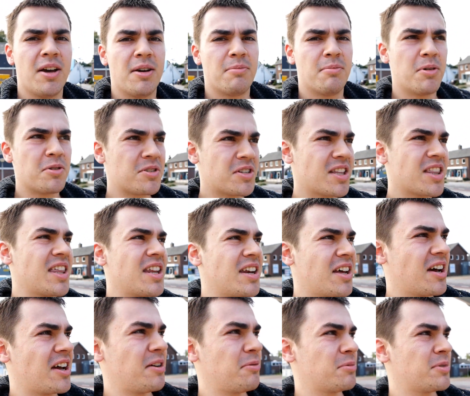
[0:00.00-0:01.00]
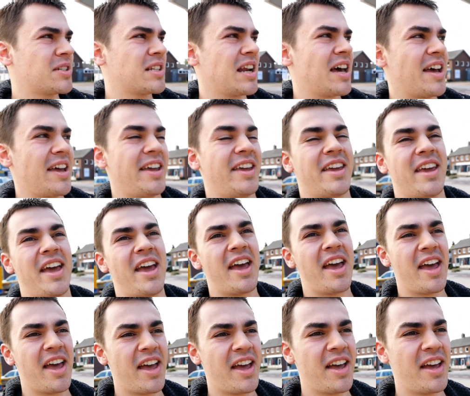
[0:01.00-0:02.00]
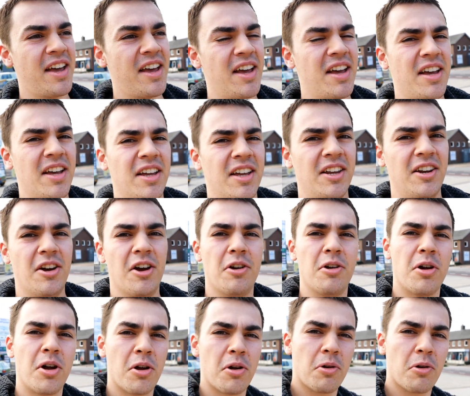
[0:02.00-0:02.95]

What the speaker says: Most of the night was like, you know,